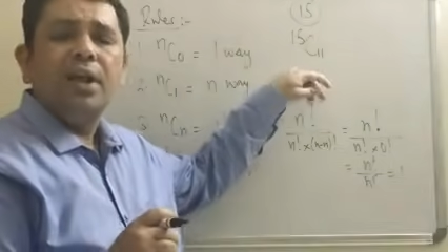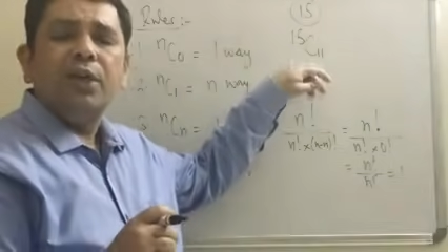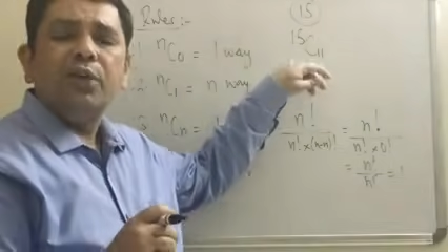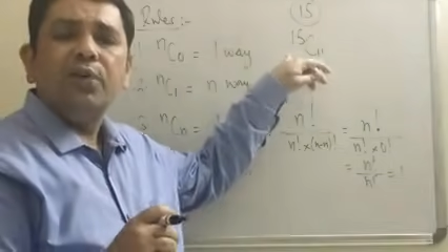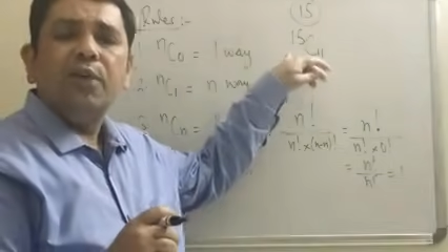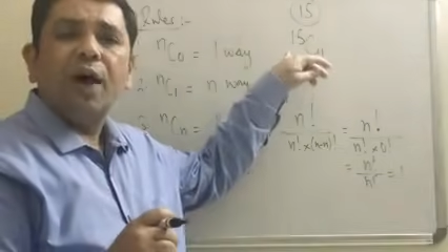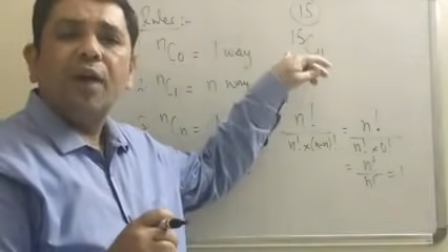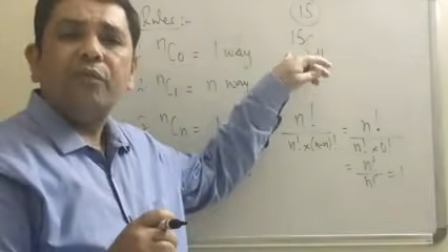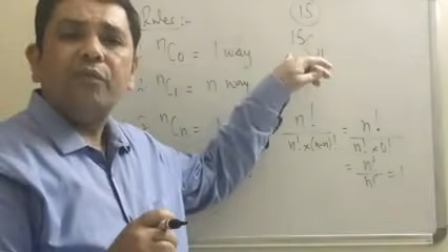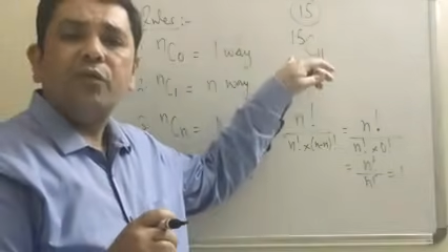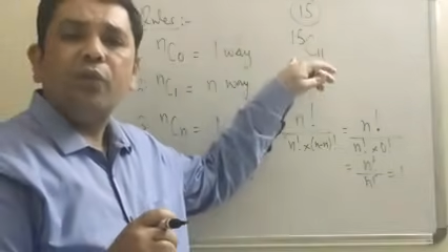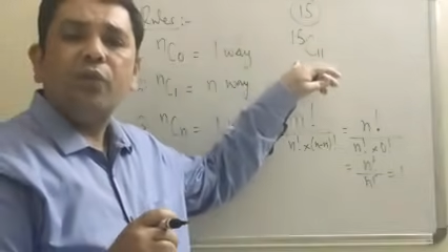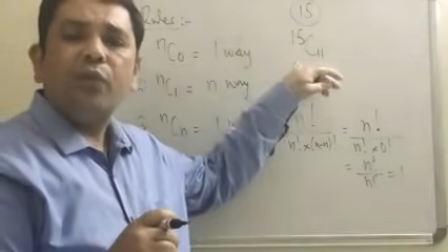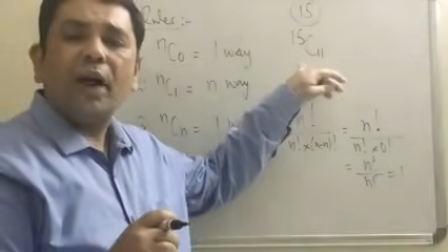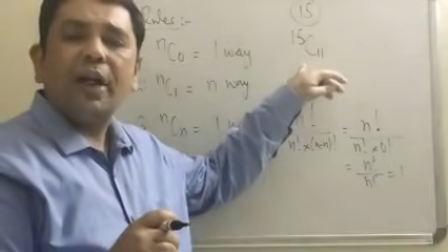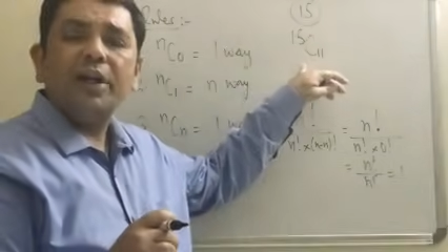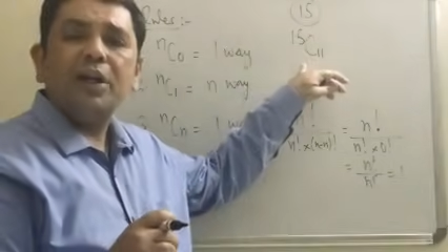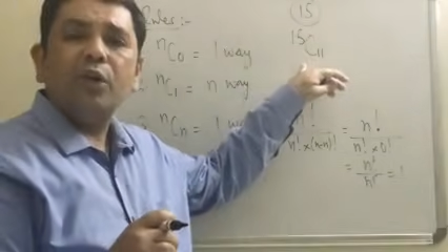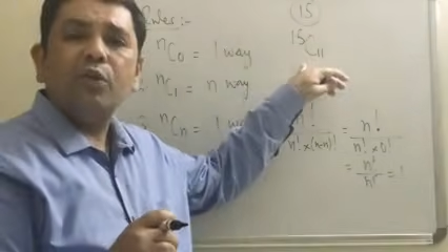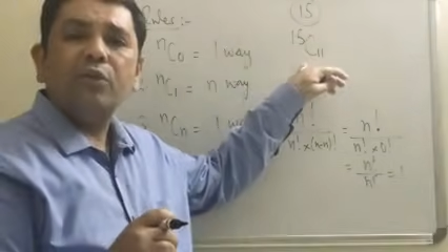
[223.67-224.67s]
you have to
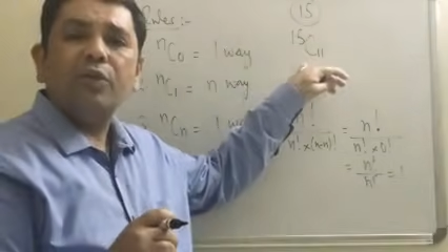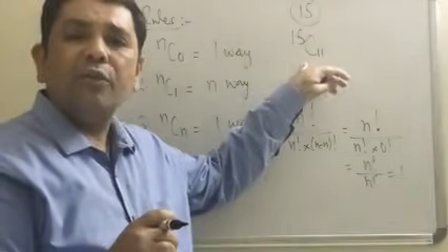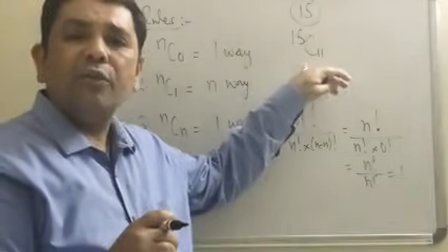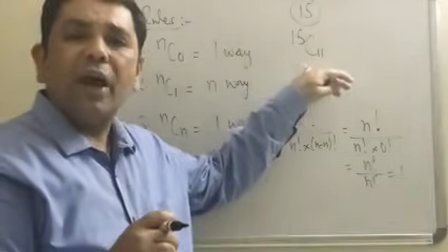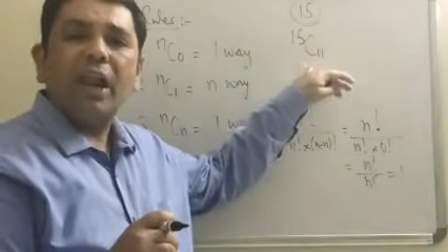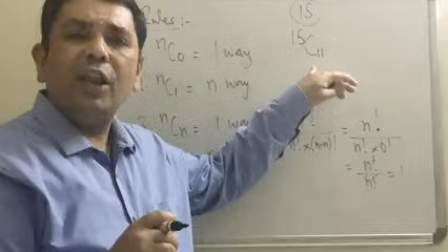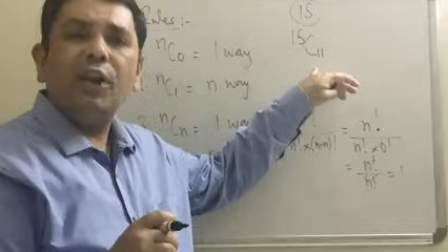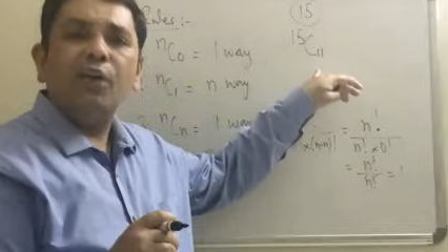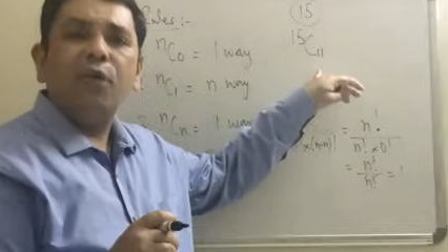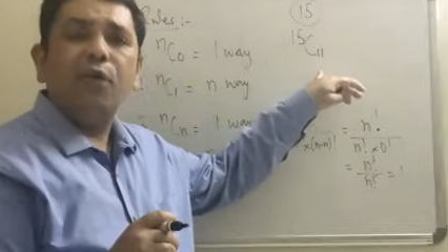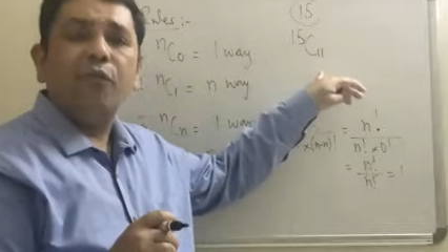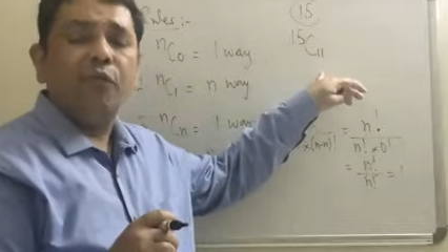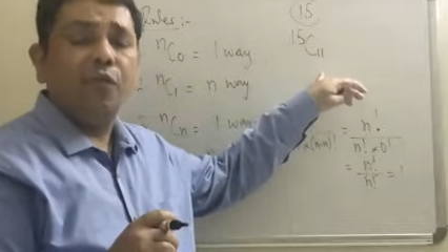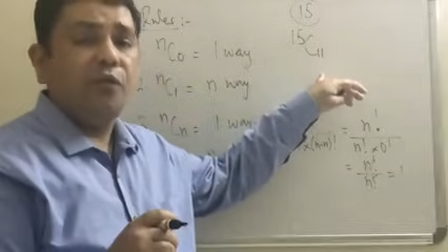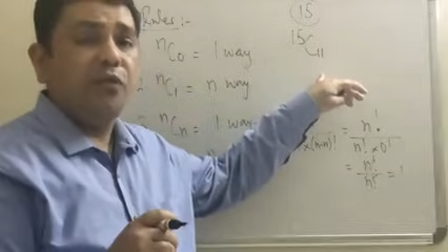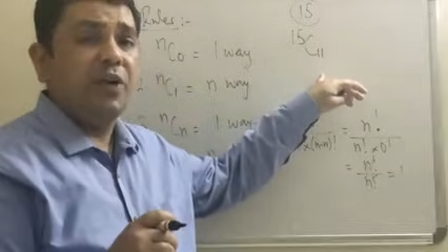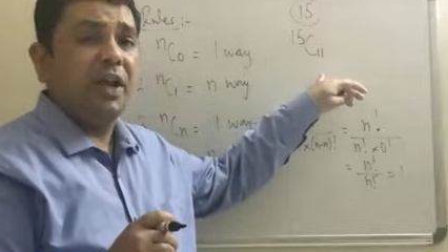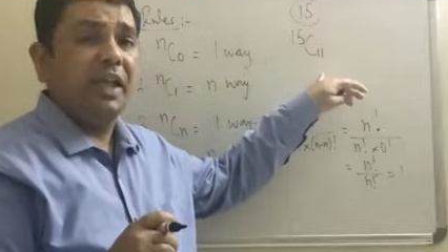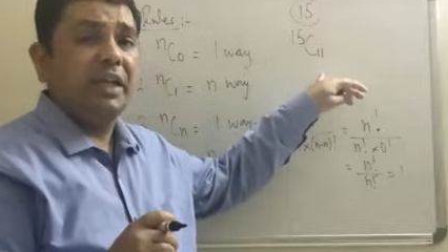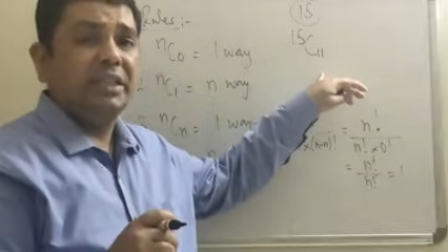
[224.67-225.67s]
find out the value of
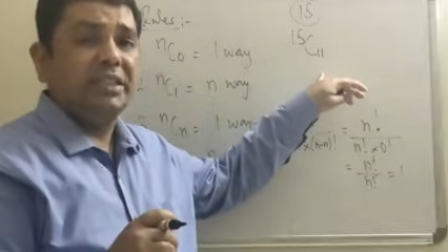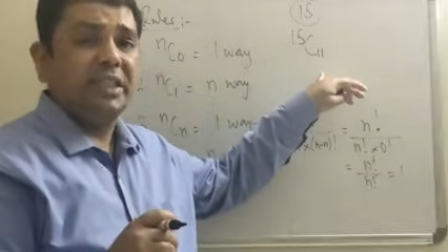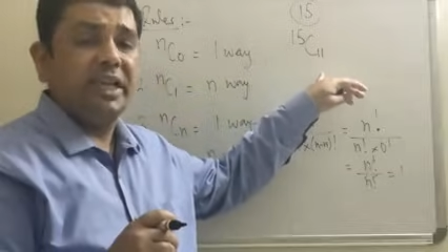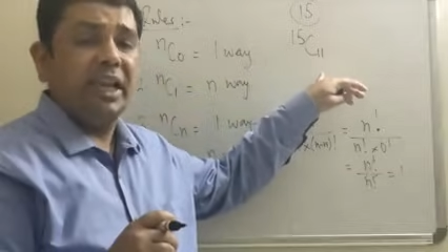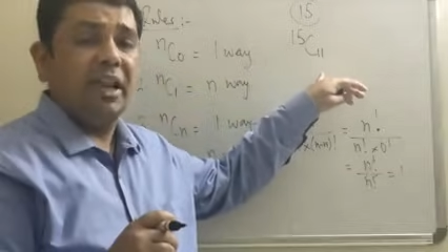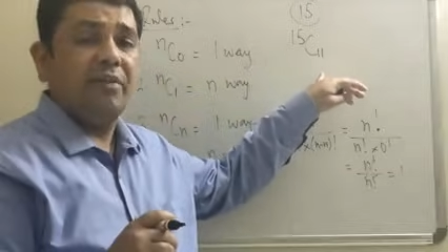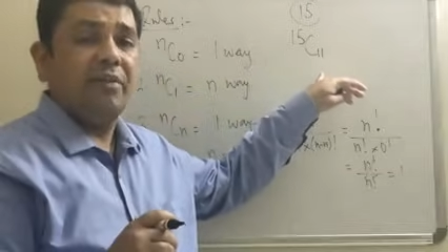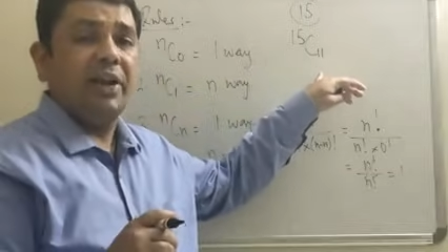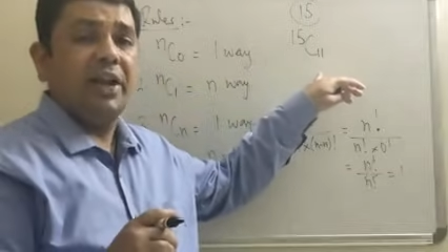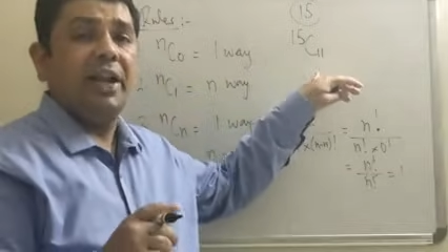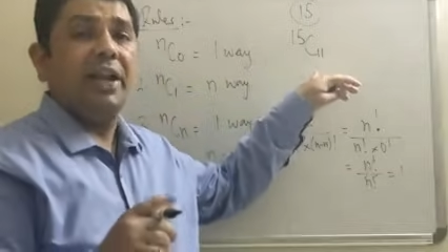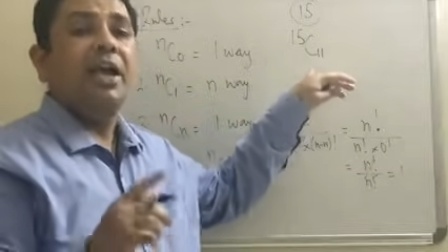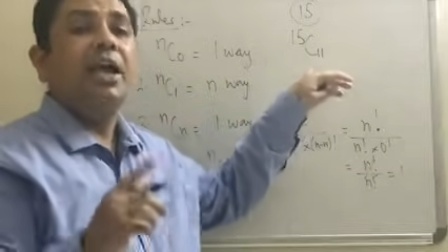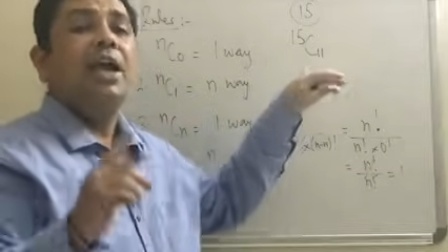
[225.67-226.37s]
15C11.